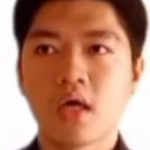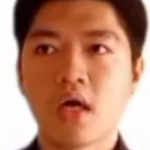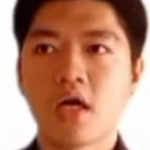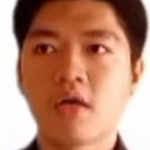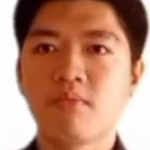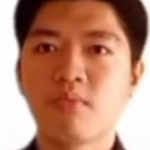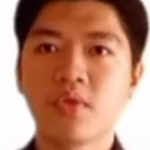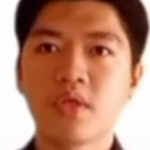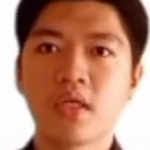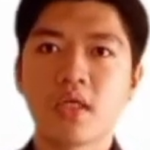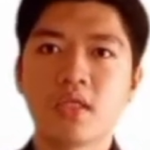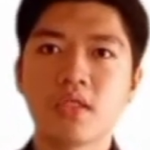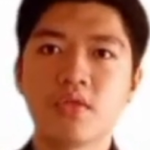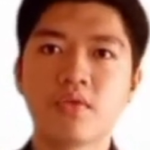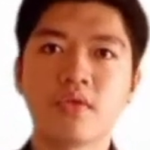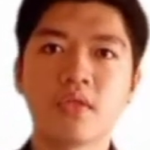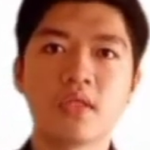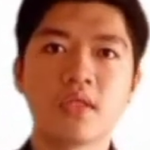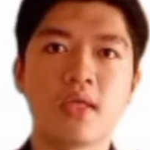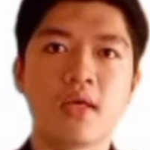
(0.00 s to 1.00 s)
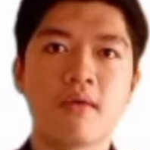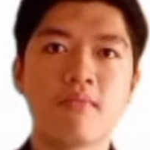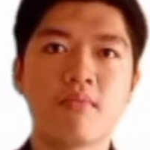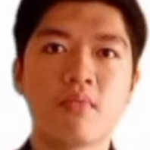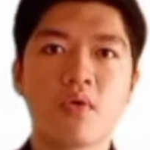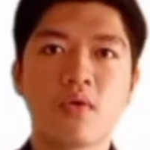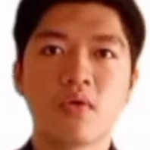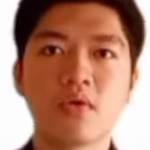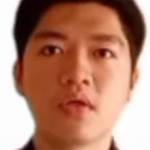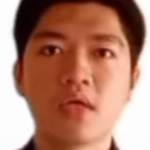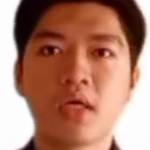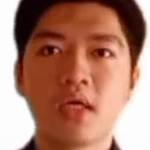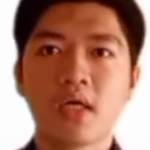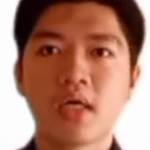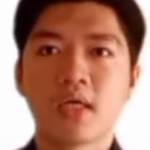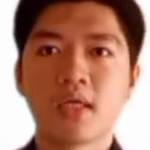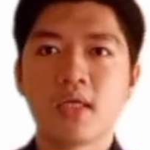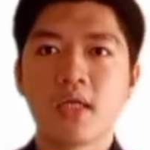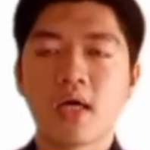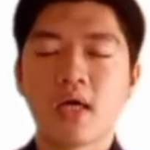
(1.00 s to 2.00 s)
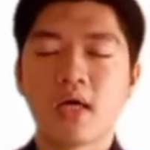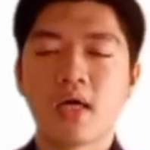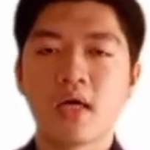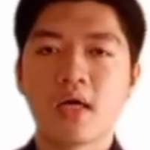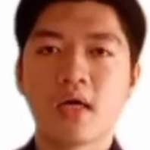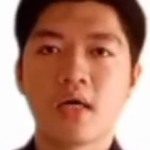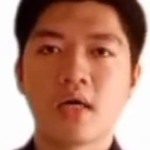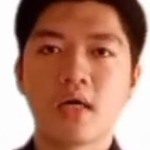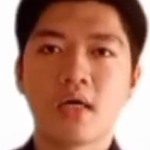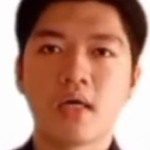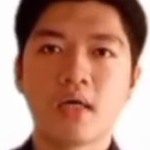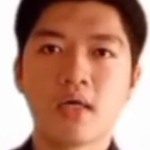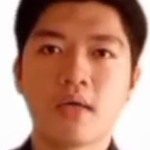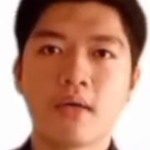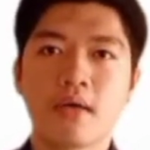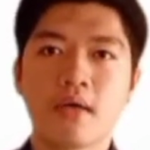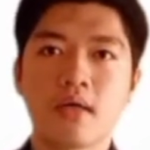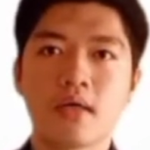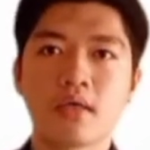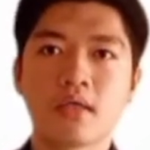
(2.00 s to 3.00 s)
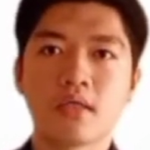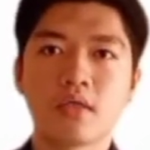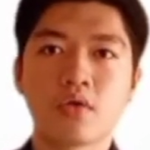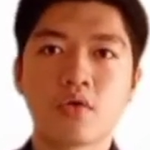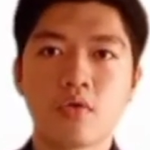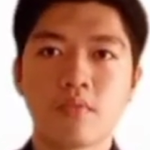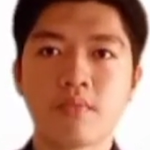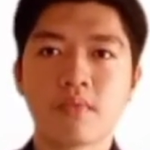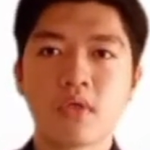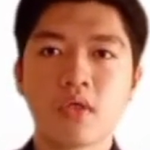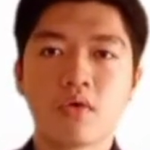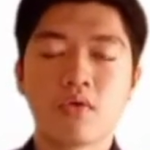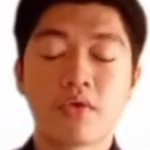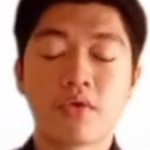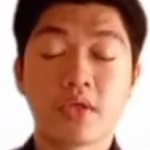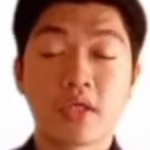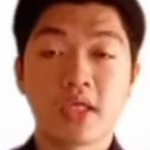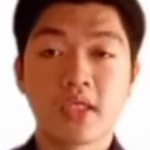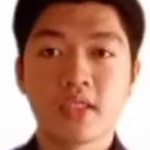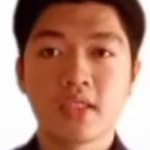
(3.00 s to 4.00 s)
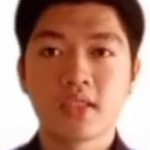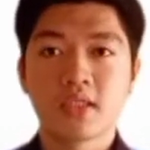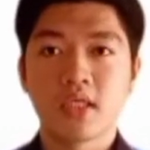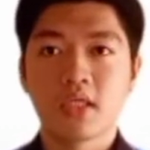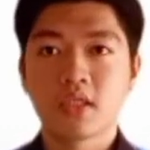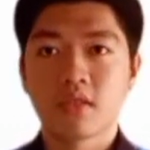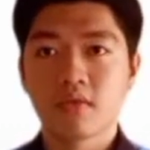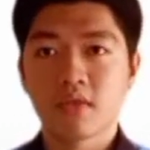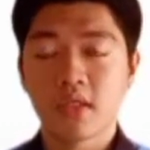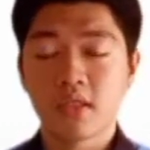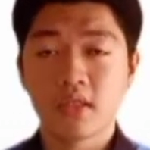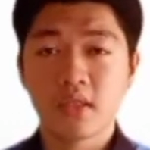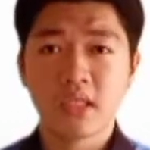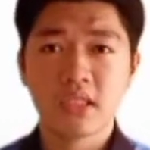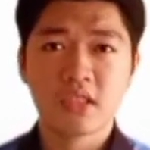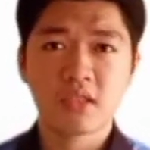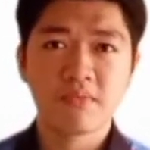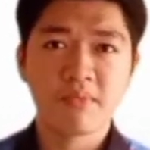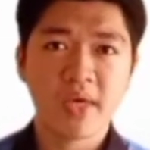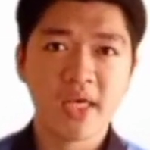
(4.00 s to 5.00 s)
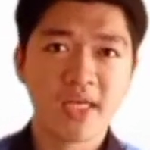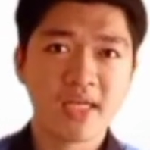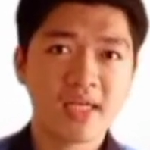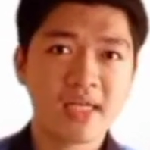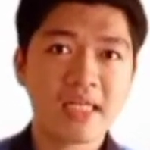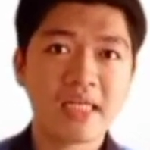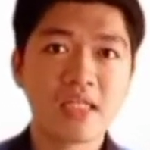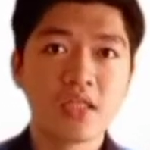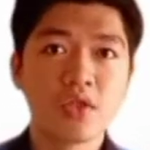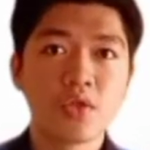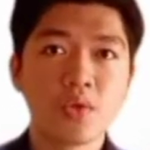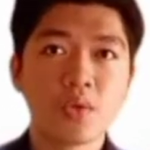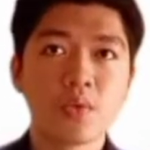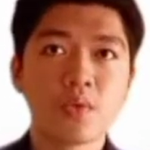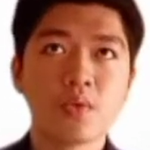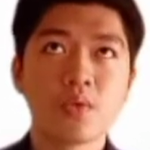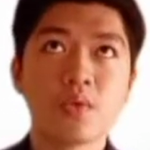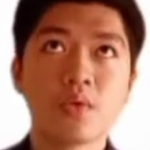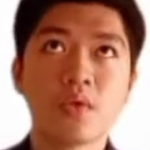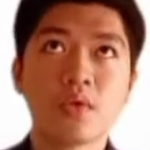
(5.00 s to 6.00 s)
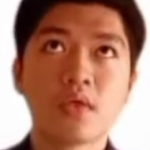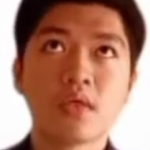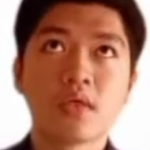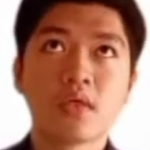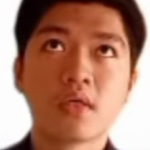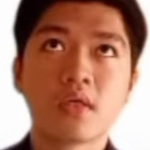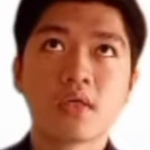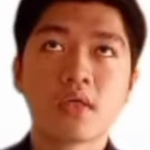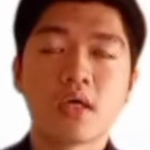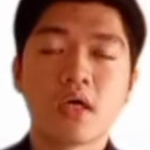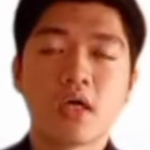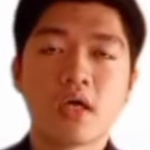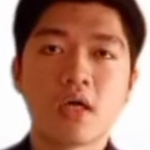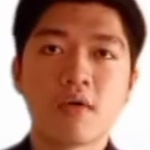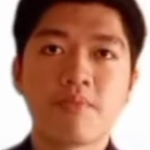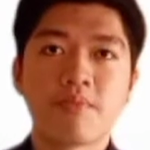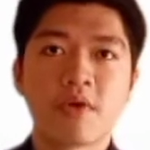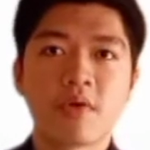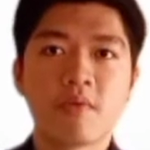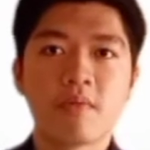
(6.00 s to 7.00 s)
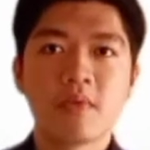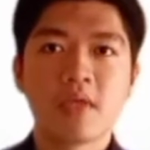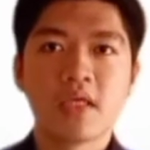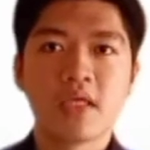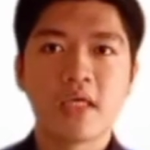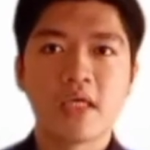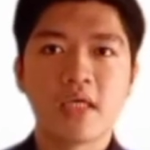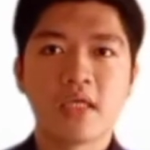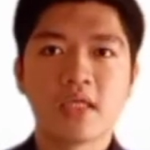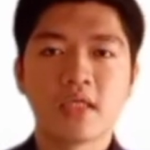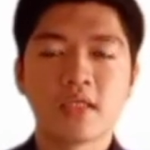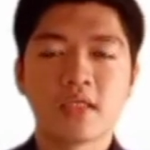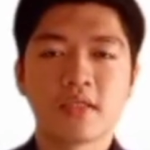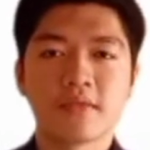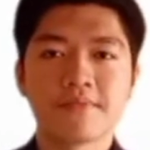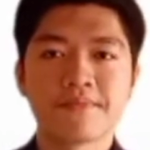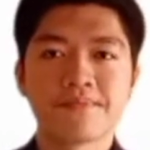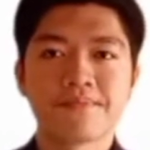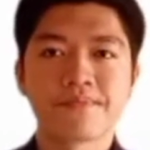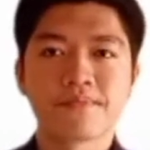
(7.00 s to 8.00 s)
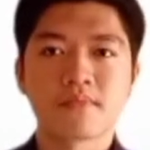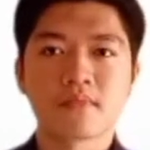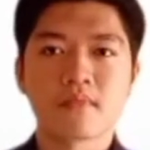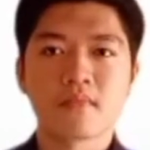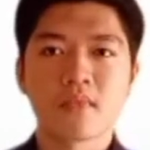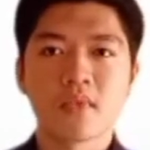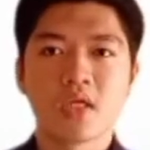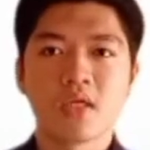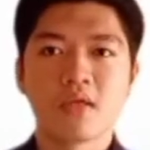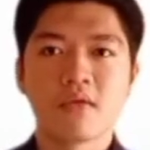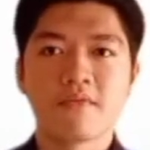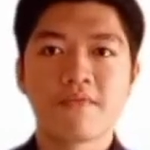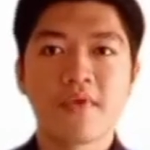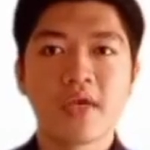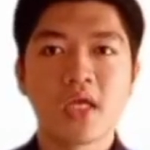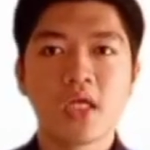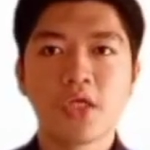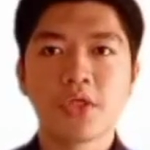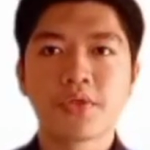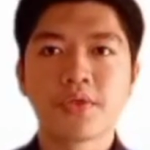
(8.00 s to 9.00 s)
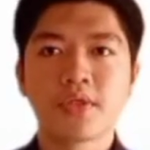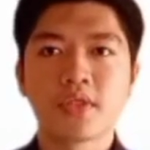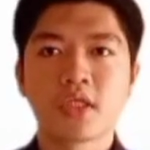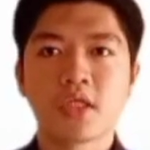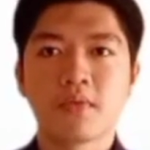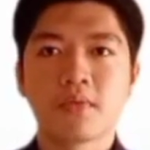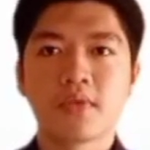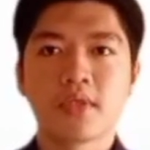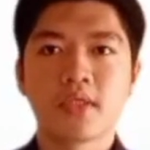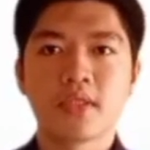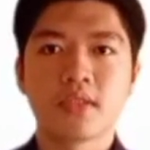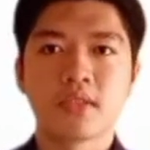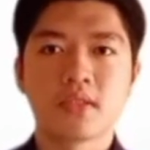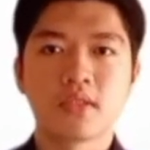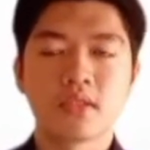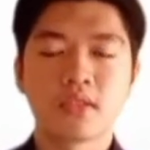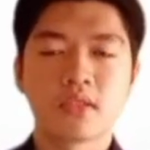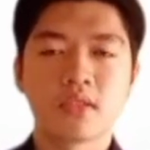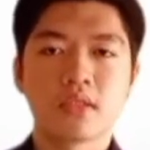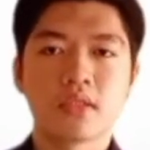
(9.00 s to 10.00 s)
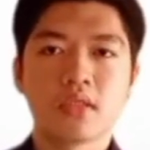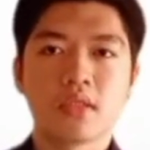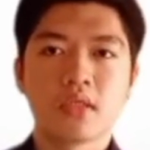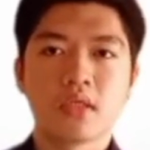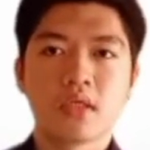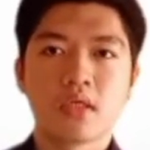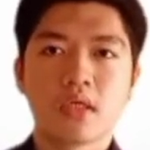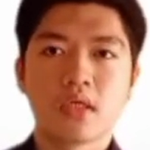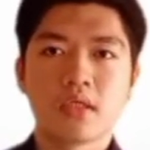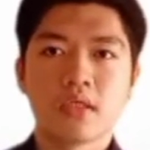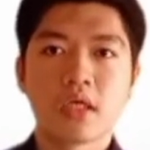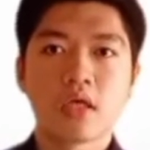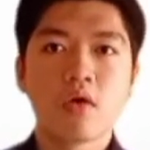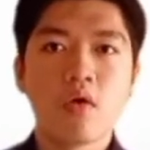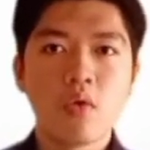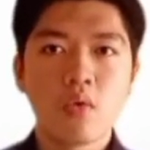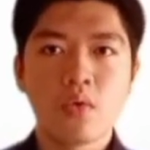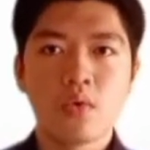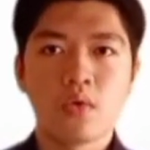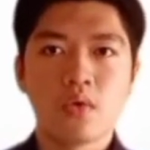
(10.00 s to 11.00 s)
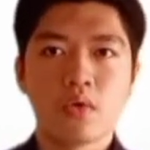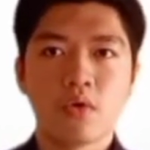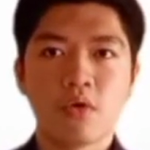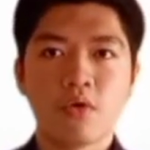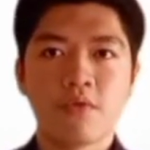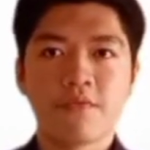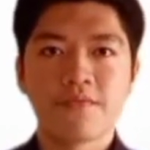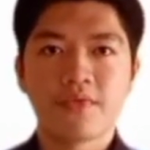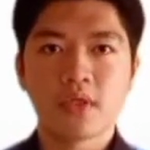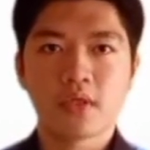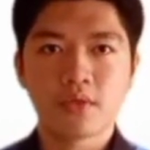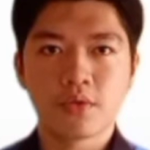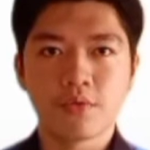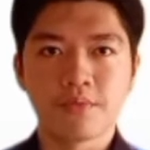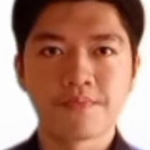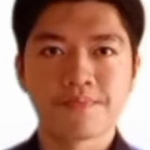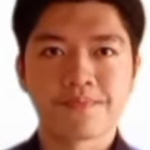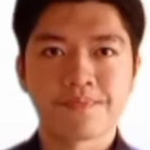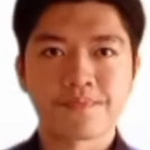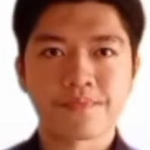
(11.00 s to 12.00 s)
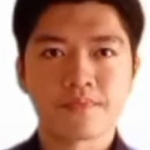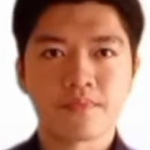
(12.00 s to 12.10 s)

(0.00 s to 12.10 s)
harmony and unity among the group organization, and this may lead to probably a failure towards the goal of the group.